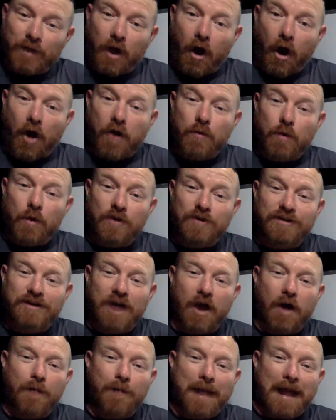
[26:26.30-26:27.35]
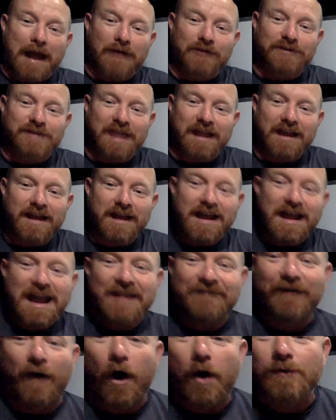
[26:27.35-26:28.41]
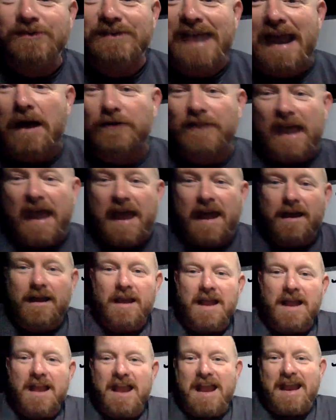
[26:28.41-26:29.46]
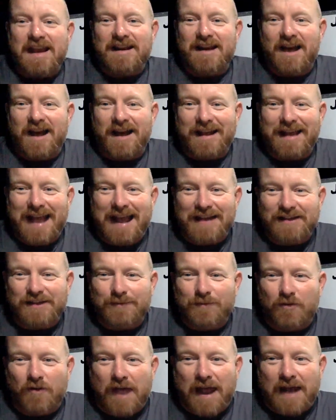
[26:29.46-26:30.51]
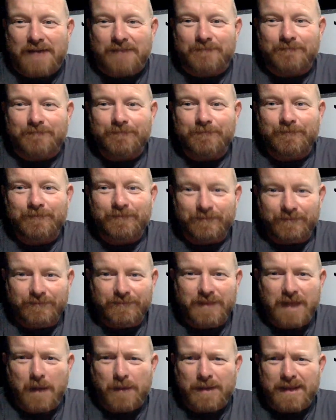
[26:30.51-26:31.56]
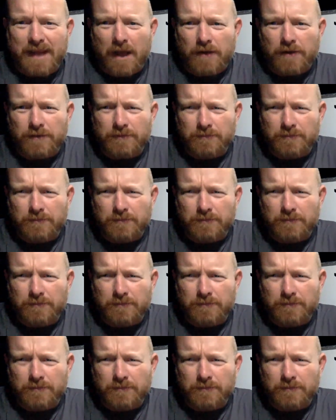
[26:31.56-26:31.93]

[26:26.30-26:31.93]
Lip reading: I would go about it if I was out there in a catamaran. There we go.